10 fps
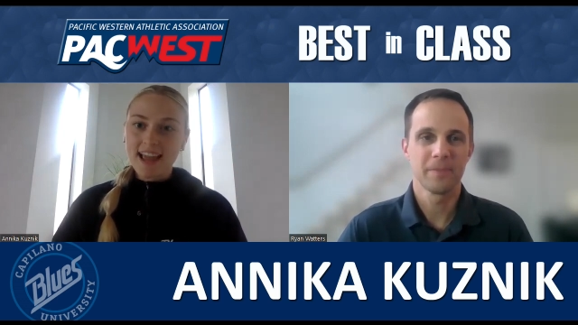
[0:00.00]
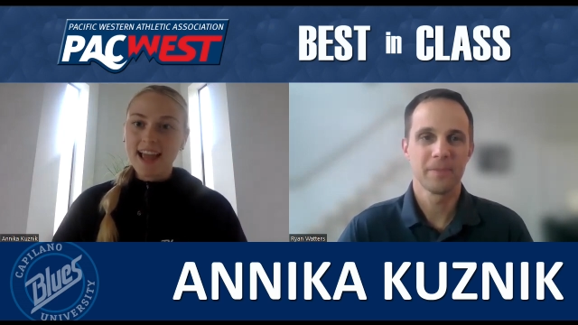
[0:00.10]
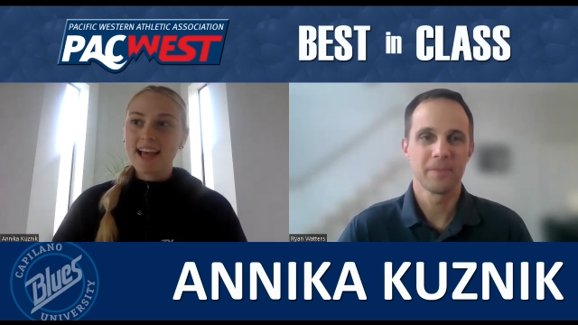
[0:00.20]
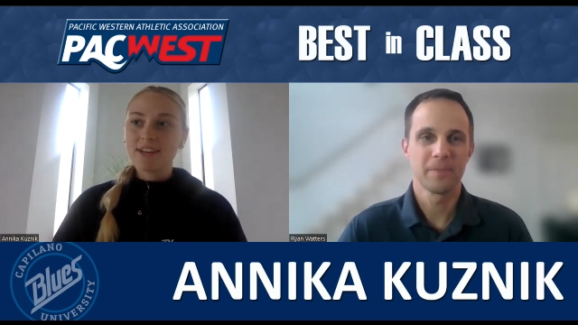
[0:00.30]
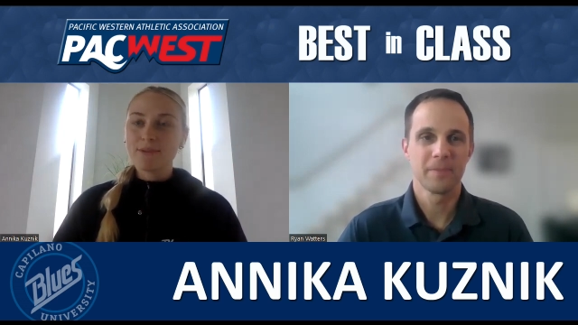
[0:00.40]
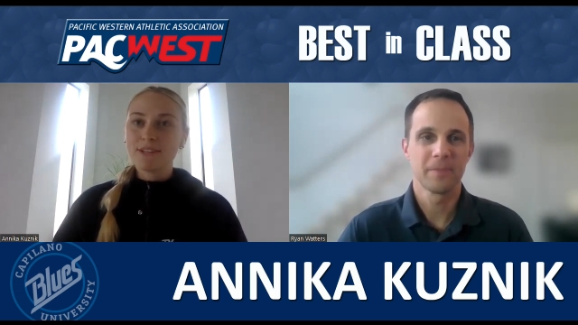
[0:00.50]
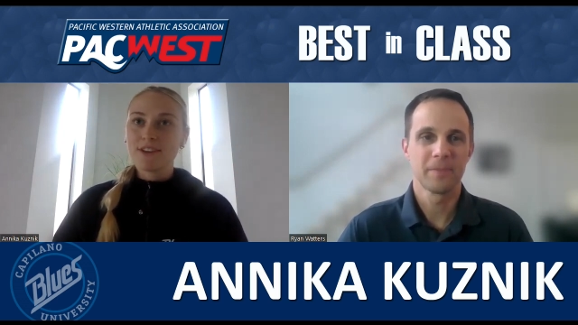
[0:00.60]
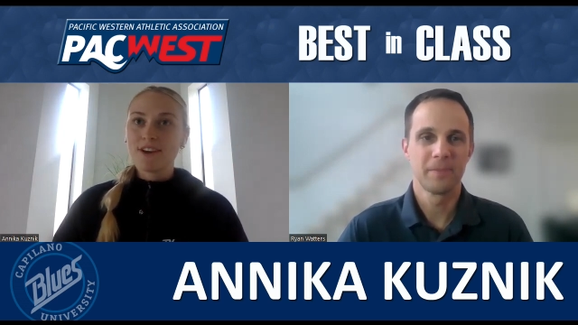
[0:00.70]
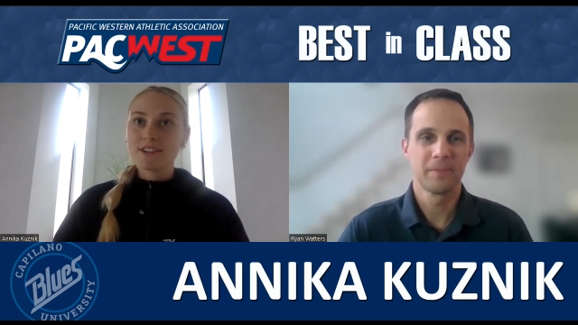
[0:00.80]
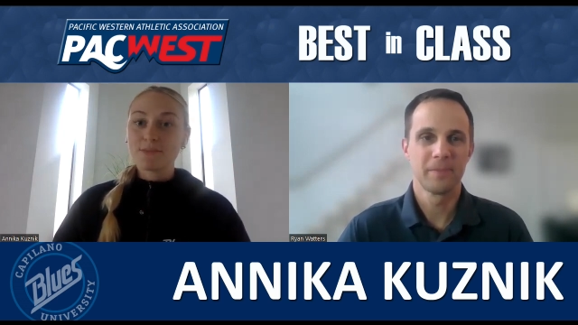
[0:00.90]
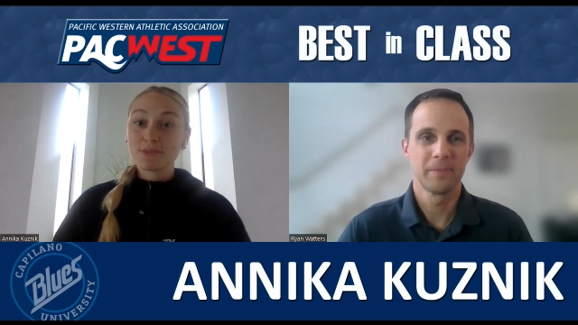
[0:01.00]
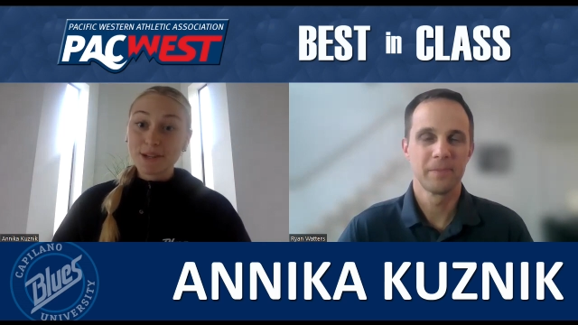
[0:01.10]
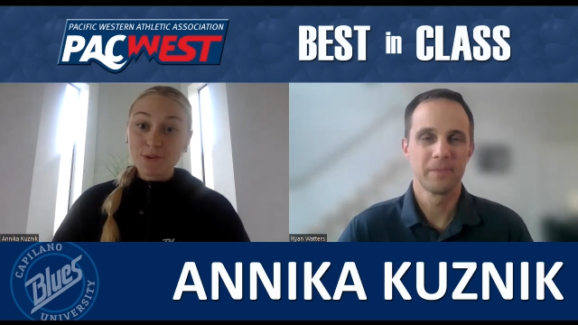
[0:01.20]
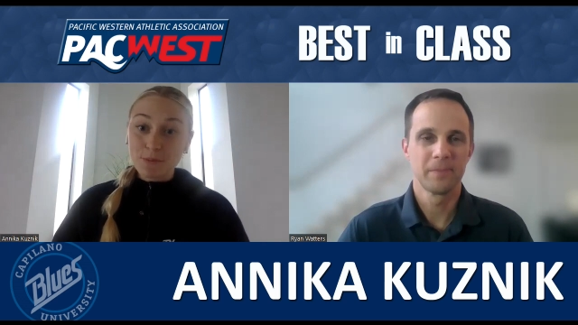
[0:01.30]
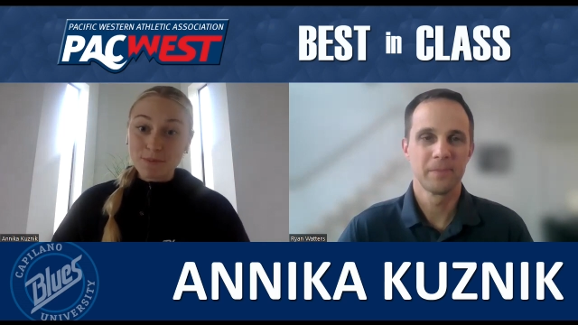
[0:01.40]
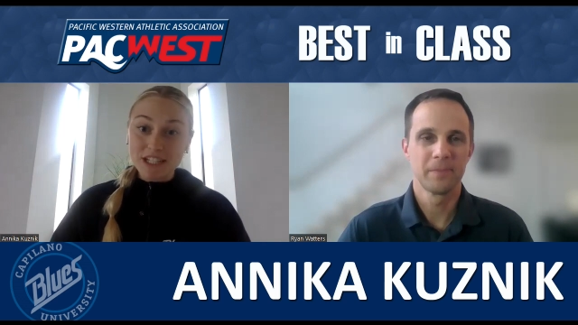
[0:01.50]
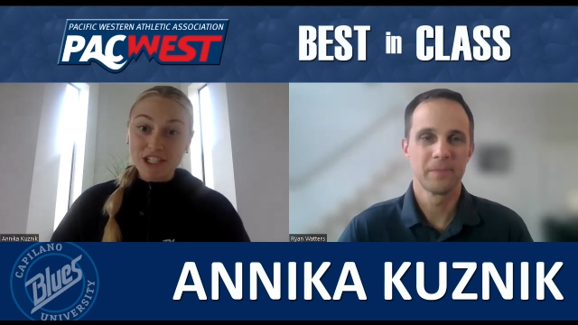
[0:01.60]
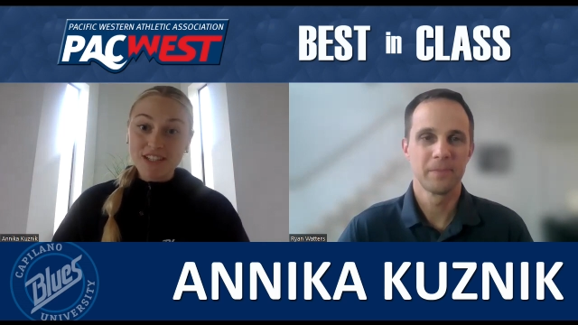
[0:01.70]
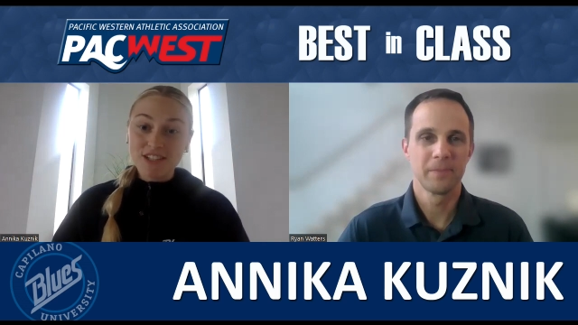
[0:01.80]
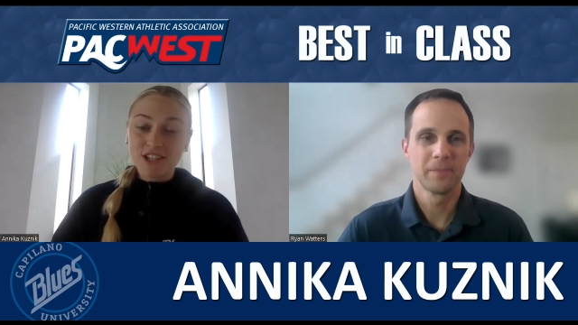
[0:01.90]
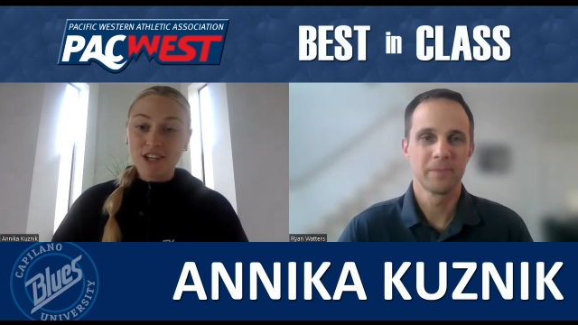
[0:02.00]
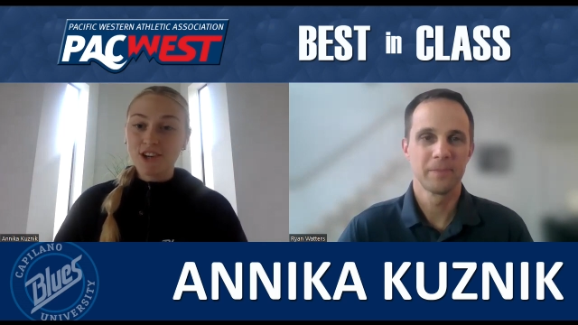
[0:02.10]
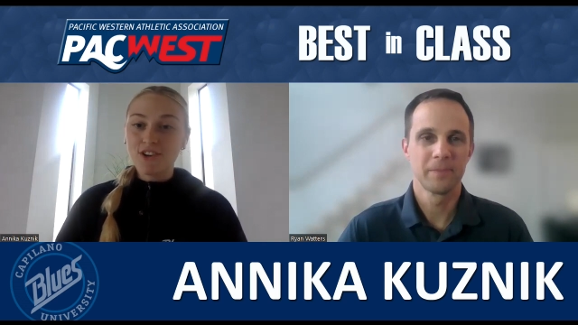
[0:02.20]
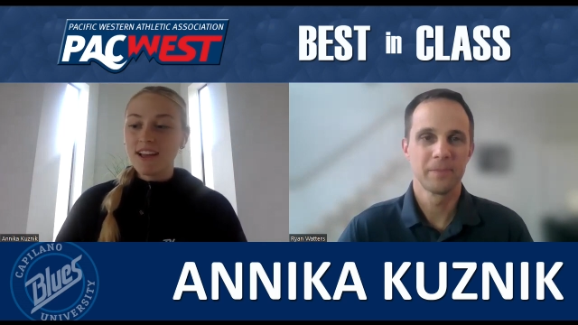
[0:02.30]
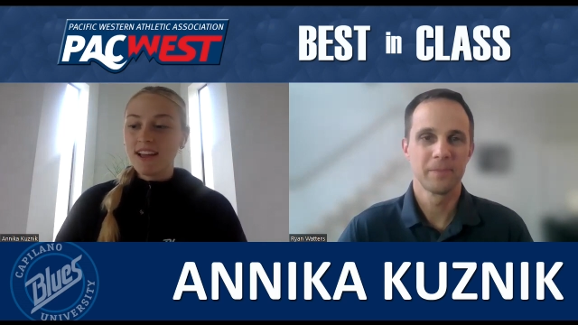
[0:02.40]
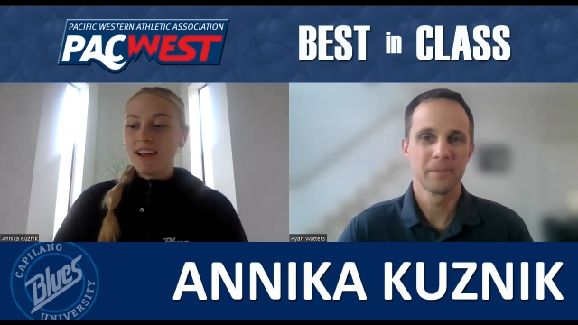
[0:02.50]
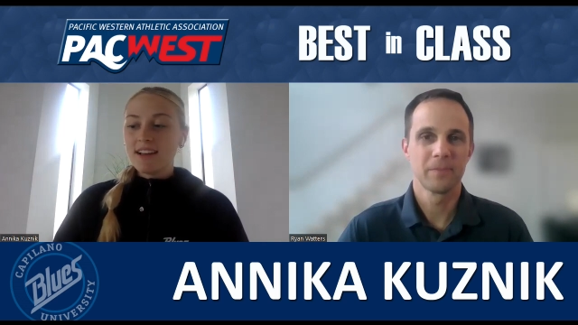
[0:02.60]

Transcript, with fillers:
Speaker 1: and we saw some really cool beaches too.